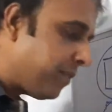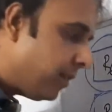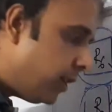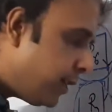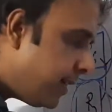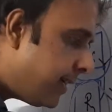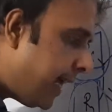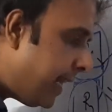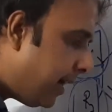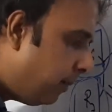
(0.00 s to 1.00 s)
This is the
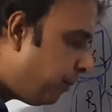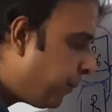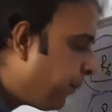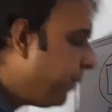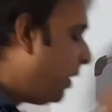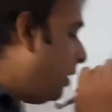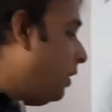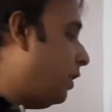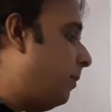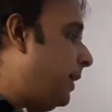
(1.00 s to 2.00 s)
area.
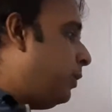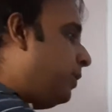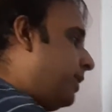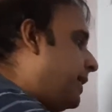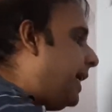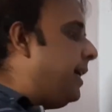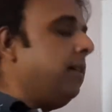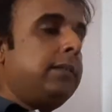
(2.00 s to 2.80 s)
Coming to this area,